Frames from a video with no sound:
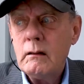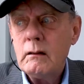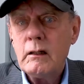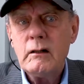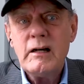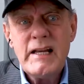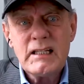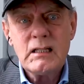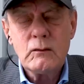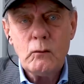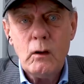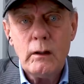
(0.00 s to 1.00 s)
There
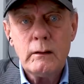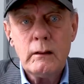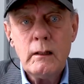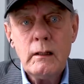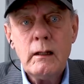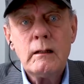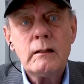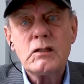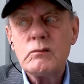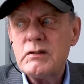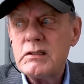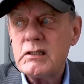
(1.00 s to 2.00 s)
isn't one. This
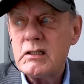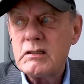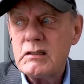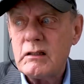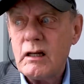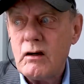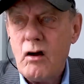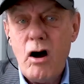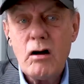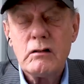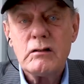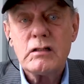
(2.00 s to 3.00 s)
was just the
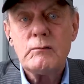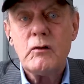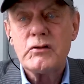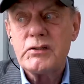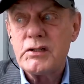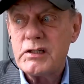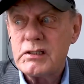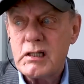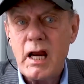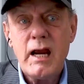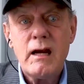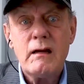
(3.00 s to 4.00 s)
longest, most
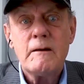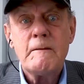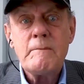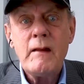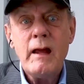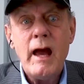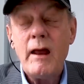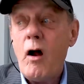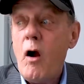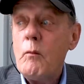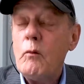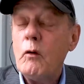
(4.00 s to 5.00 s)
sustained, and
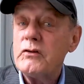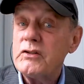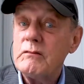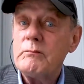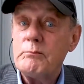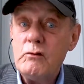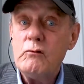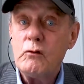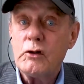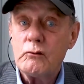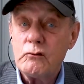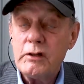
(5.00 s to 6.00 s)
almost, you
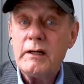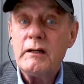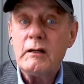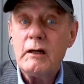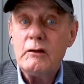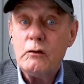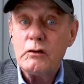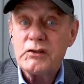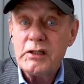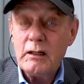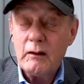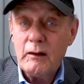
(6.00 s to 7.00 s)
can read it and you can
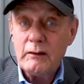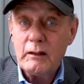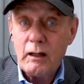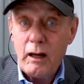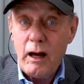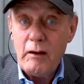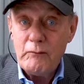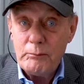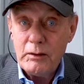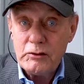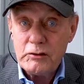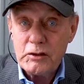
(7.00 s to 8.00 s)
see the live
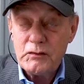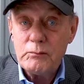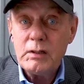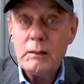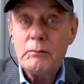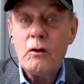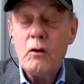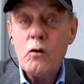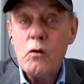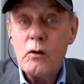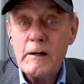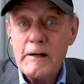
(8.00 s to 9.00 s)
pictures from people
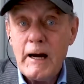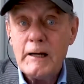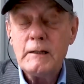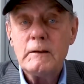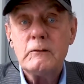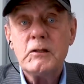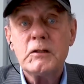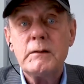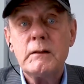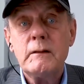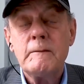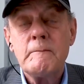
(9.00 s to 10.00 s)
who are not in the news
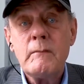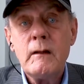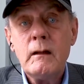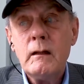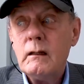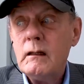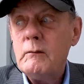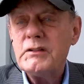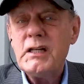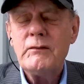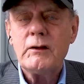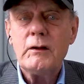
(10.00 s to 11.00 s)
media. It
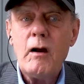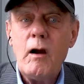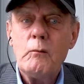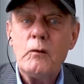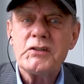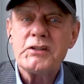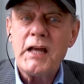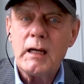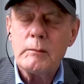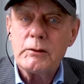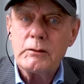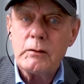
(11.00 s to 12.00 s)
was even an almost
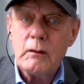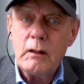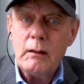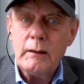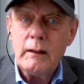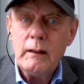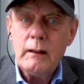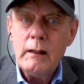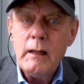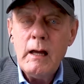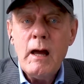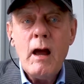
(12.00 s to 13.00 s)
celebratory thing.
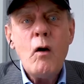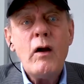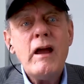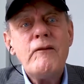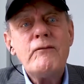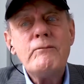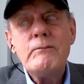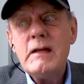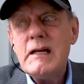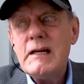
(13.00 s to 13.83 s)
If